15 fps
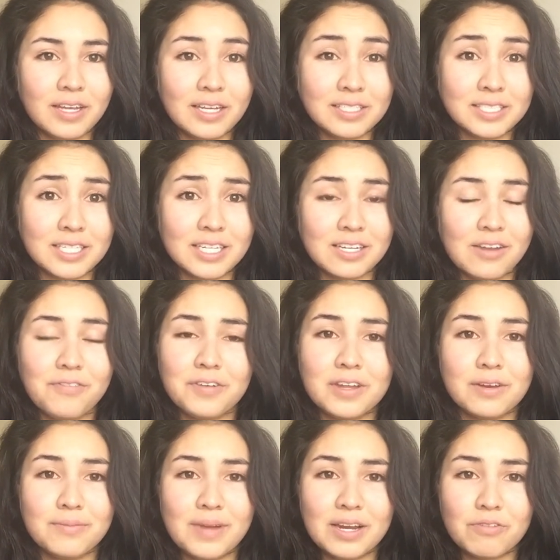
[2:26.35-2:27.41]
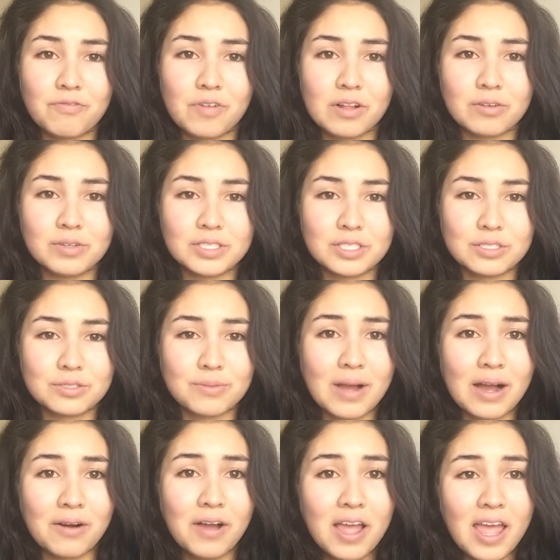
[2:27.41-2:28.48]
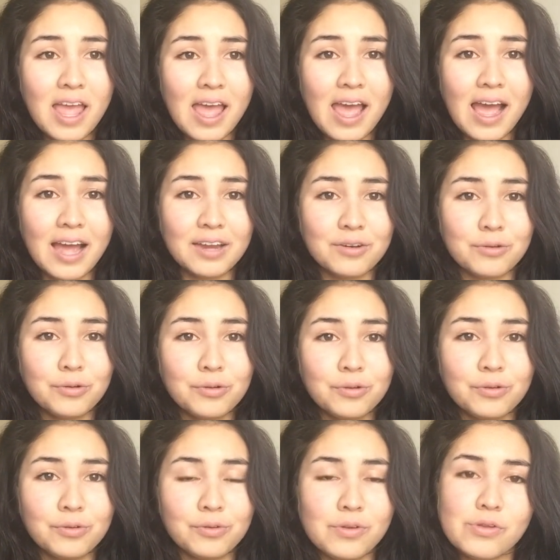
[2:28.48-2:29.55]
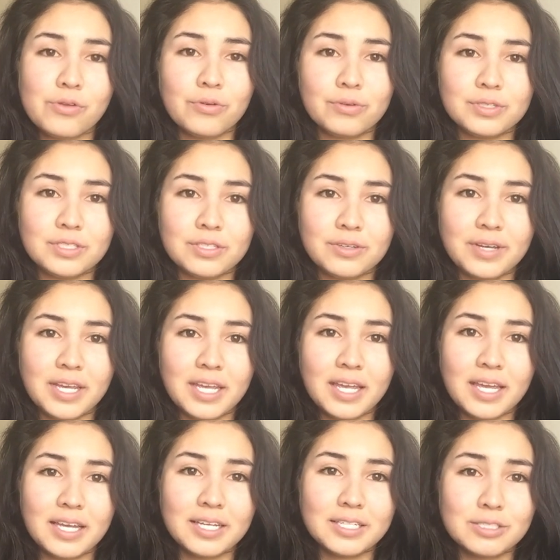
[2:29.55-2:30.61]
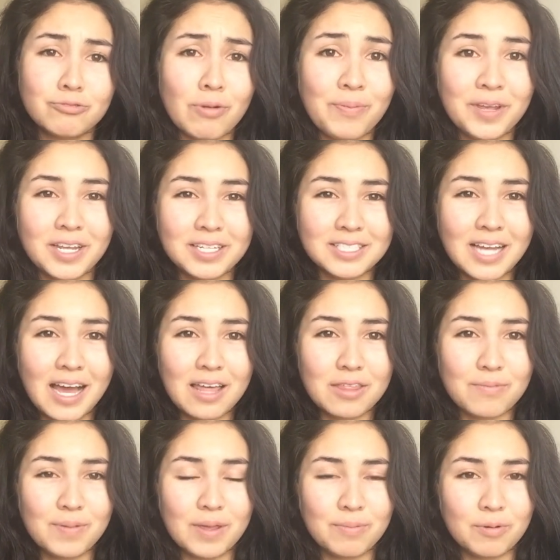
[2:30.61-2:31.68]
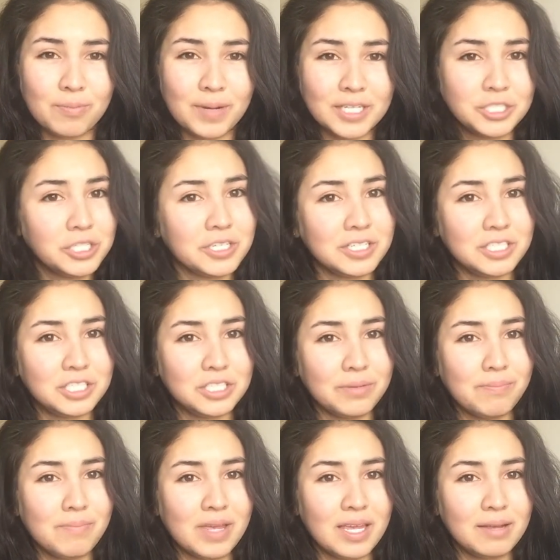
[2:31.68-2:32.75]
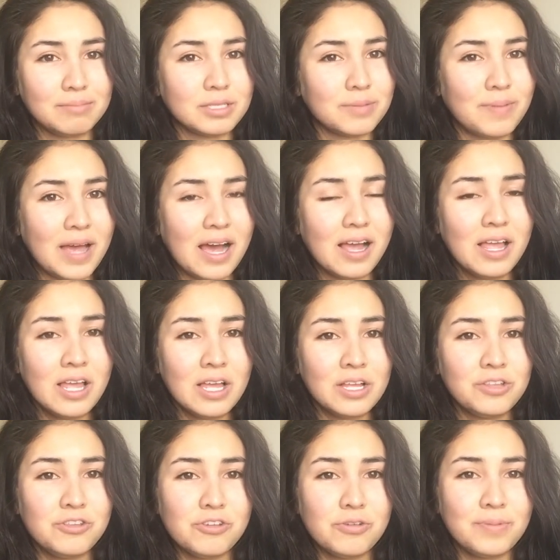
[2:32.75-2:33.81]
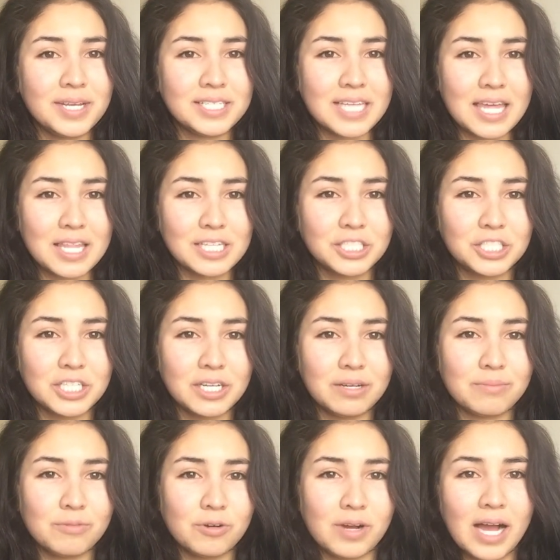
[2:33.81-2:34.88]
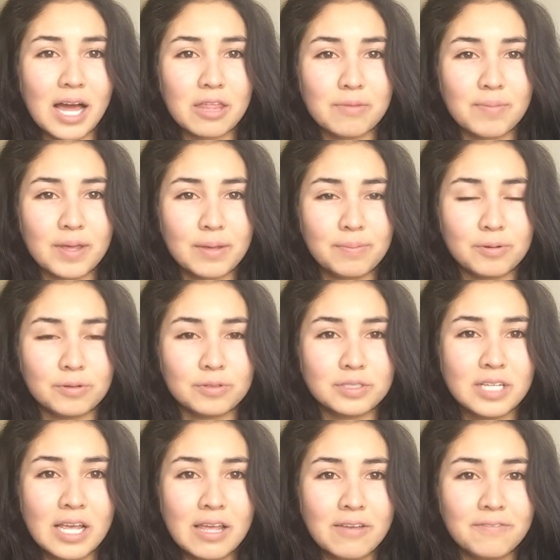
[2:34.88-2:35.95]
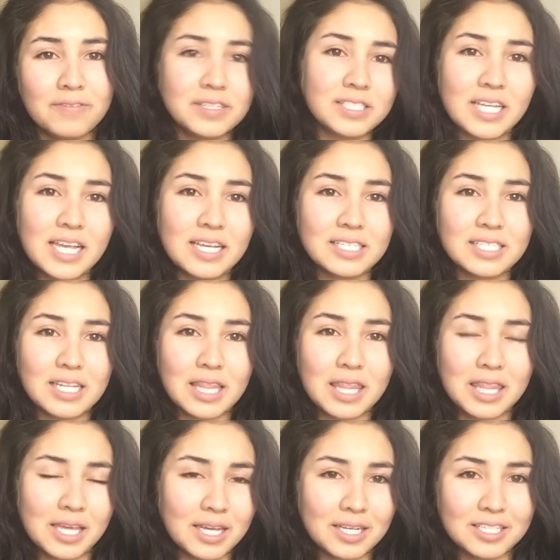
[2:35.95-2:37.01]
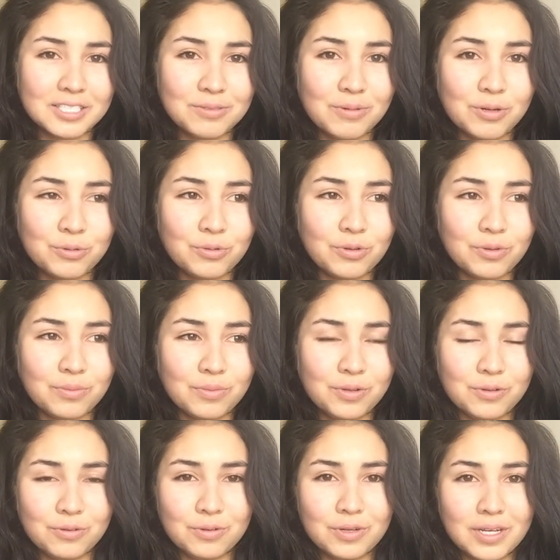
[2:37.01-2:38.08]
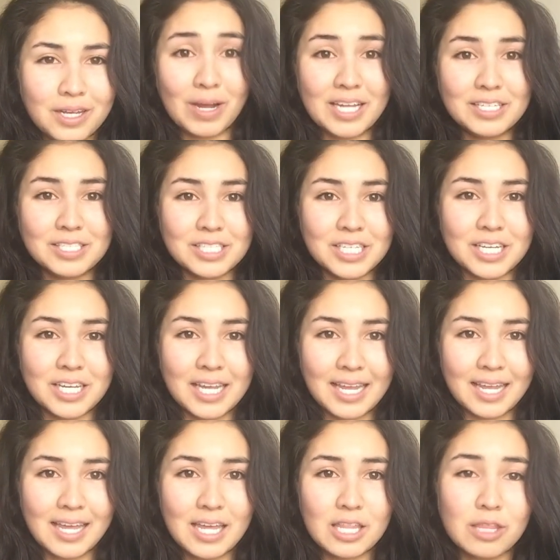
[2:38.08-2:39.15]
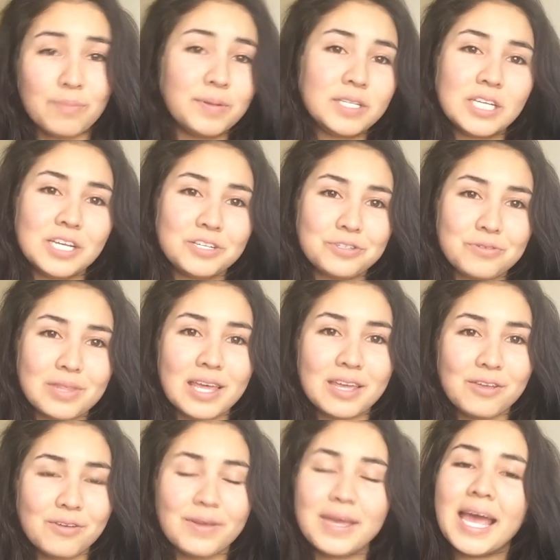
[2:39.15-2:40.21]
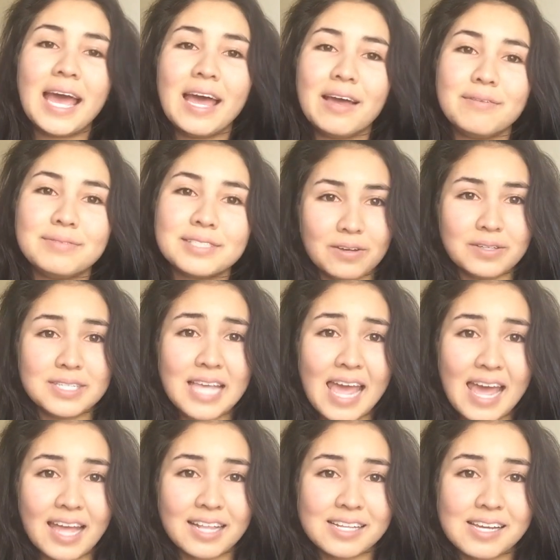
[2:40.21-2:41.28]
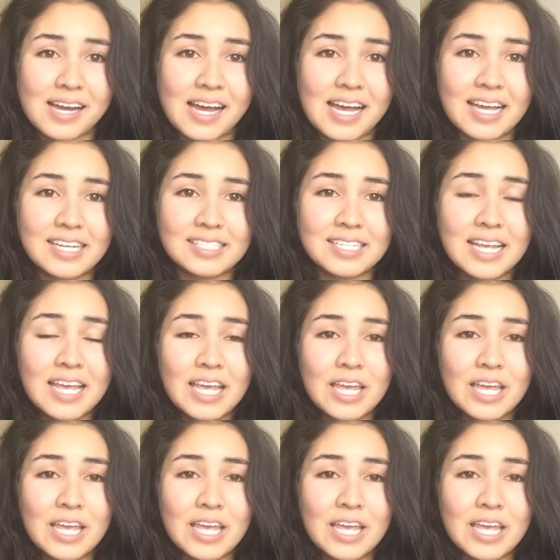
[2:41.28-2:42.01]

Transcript: a significant amount of followers as well, and all you're doing is ripping into other people by sharing gym memes about newbies at the gym or other people's physiques and things, well, you're wasting the potential that you have. Girls and guys,